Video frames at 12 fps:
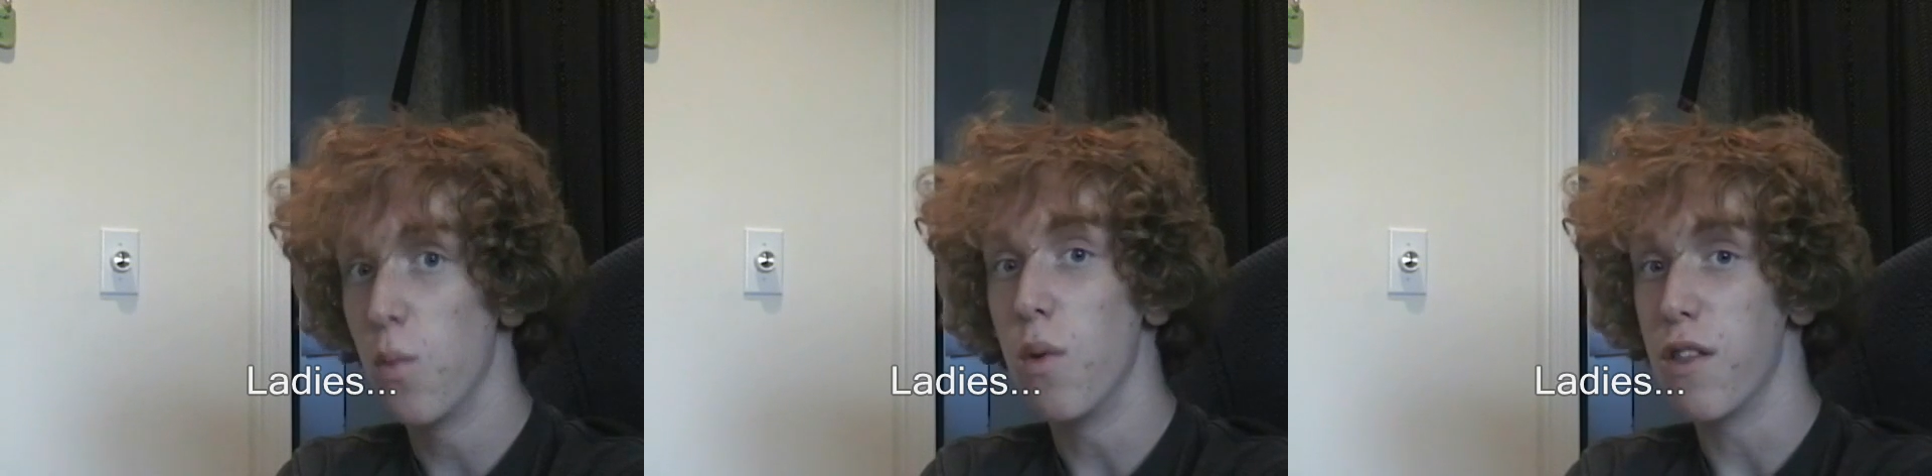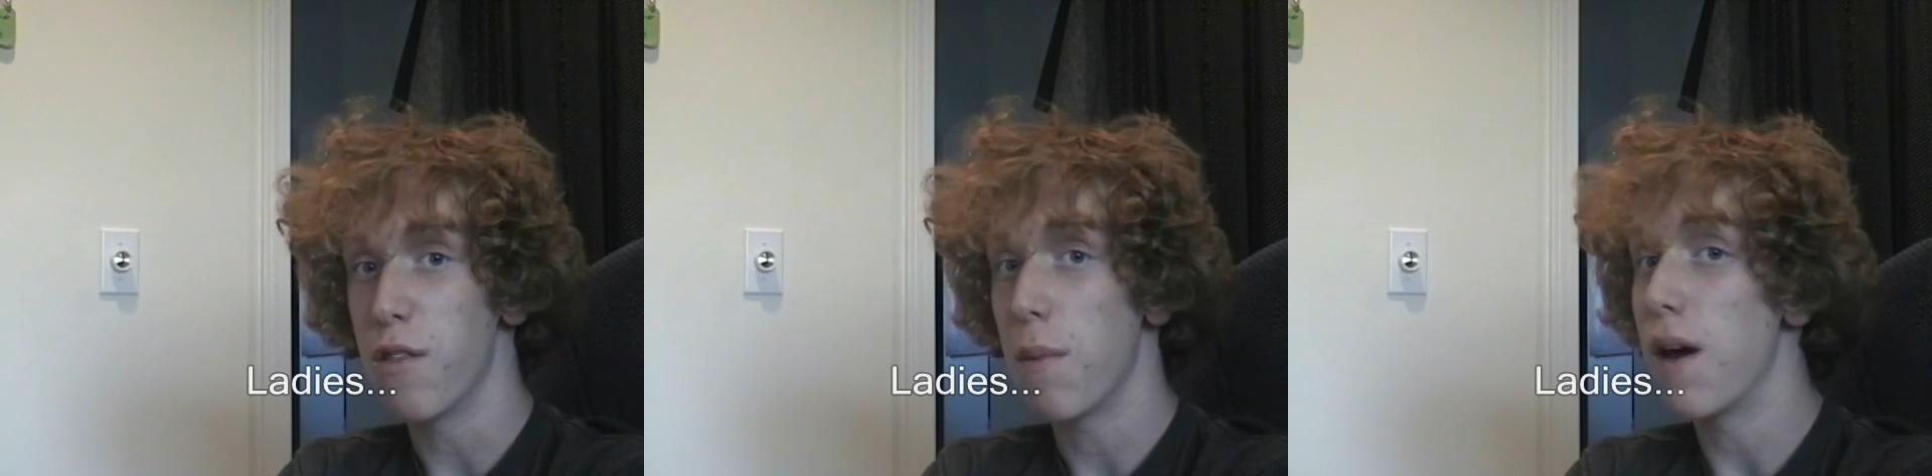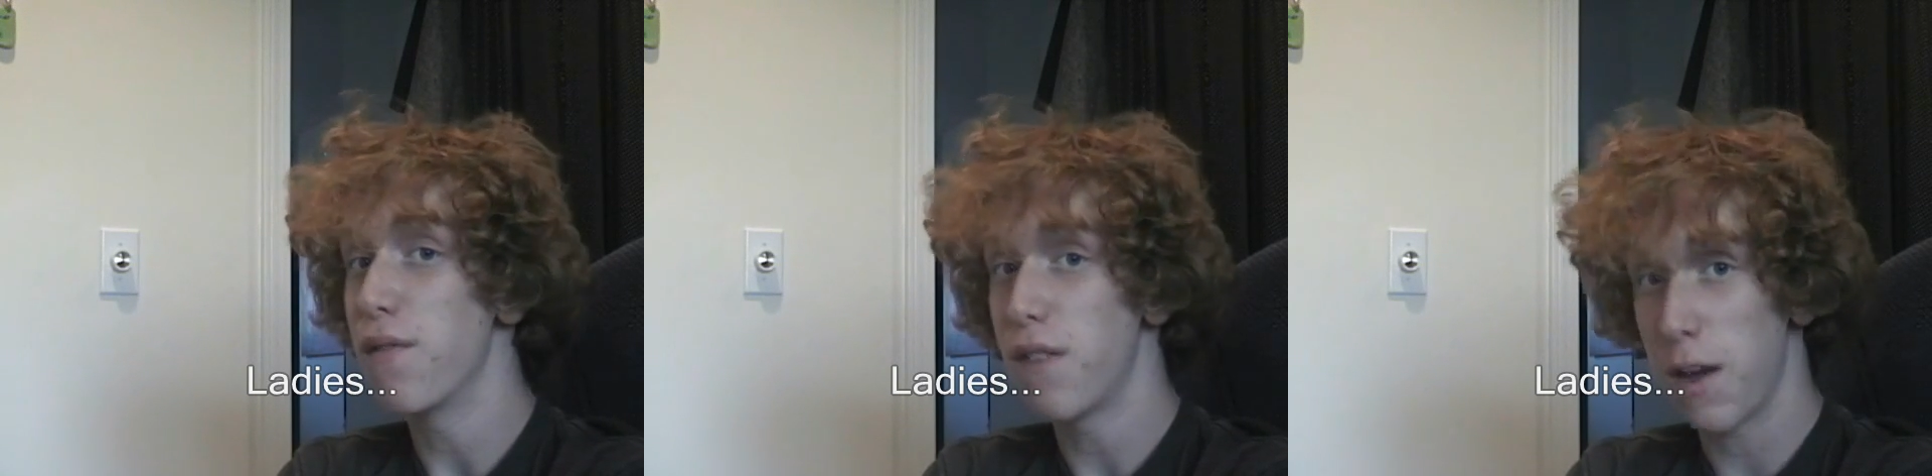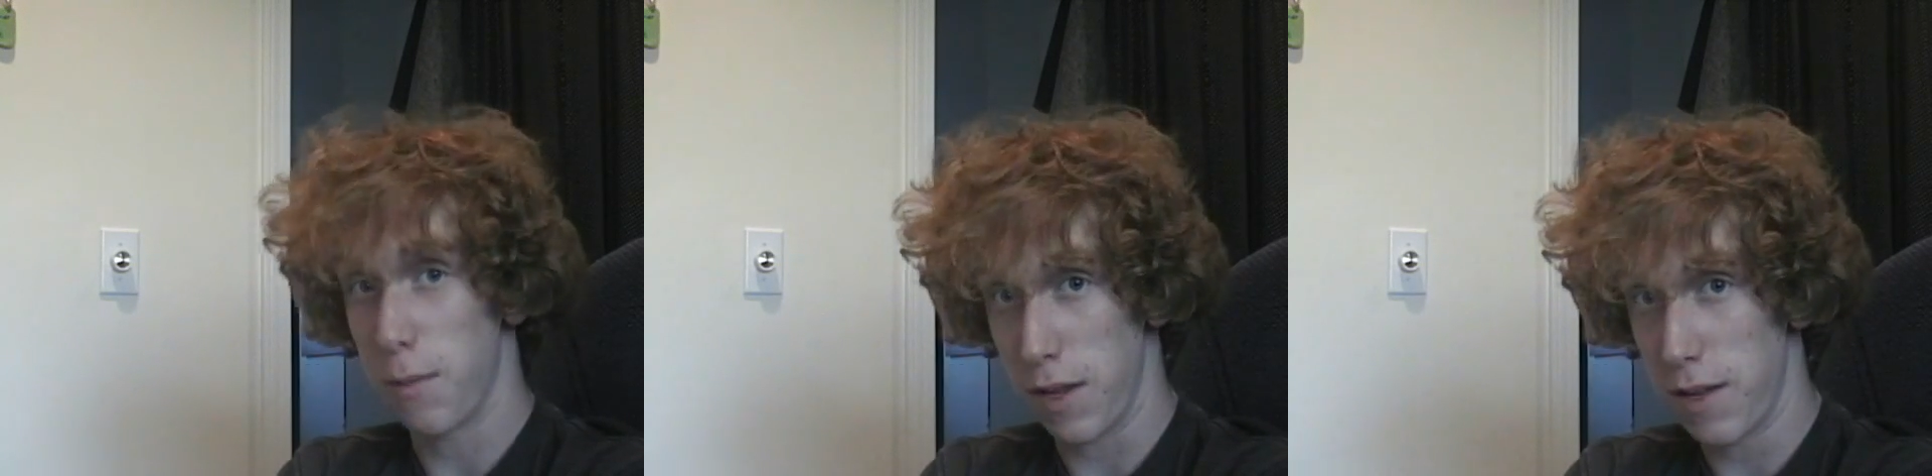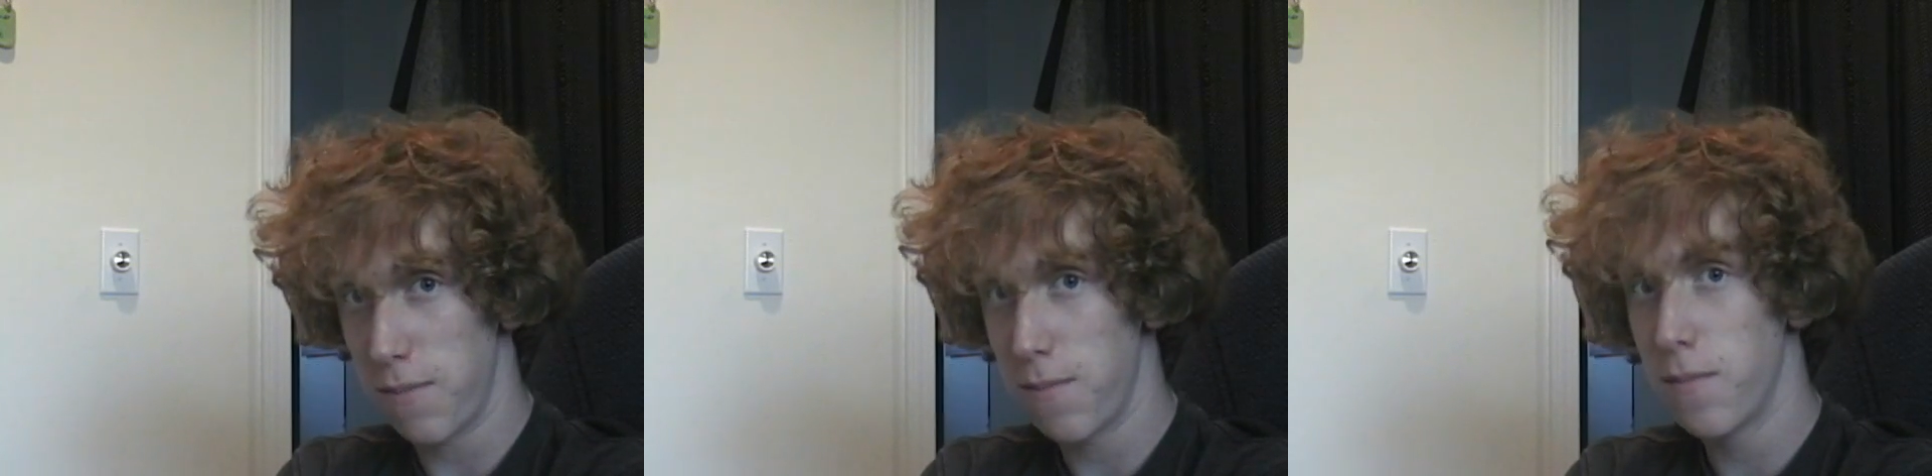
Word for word: with my family.